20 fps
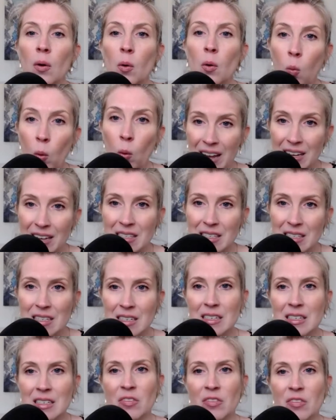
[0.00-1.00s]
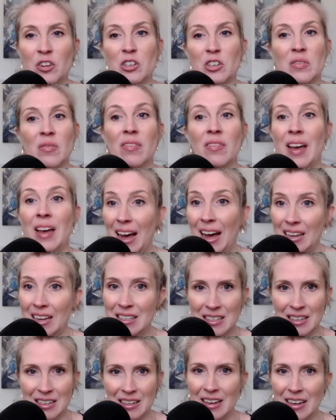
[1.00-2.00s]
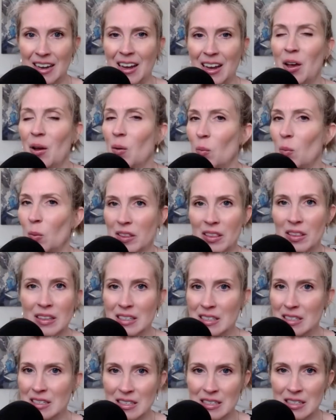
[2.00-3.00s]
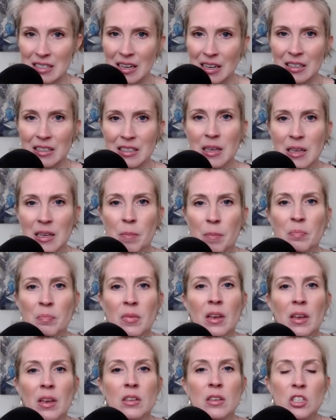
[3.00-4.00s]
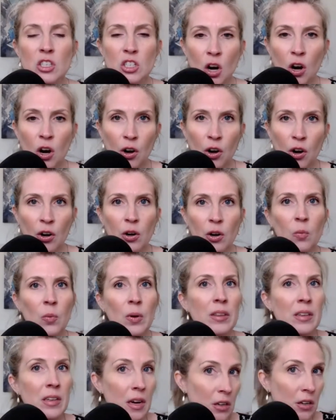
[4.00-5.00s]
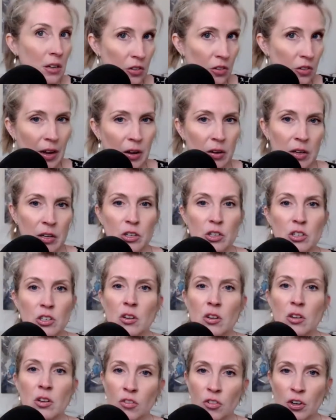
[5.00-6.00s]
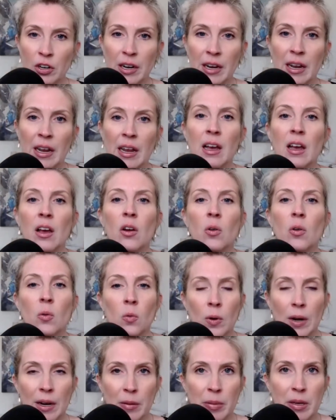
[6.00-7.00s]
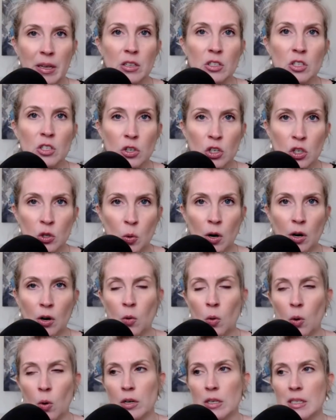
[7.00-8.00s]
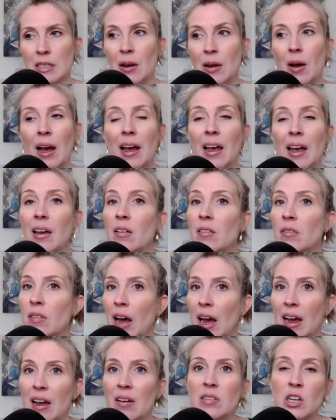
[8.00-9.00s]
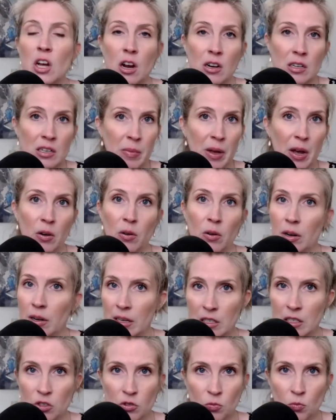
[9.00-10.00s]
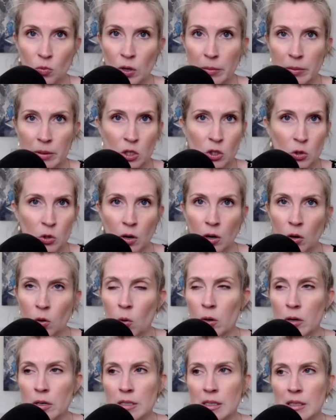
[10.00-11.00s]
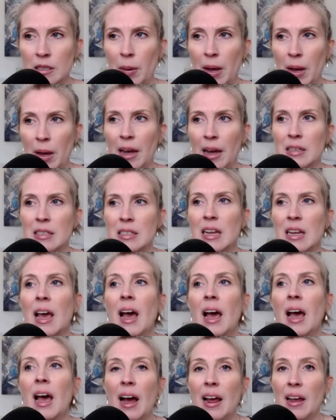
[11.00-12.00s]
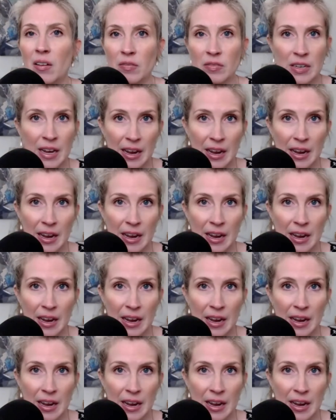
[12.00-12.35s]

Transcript: West differs vastly with this disease, start with Dr. Falconer's free rabies short course. Now, I have talked about his rabies short course in the past. I've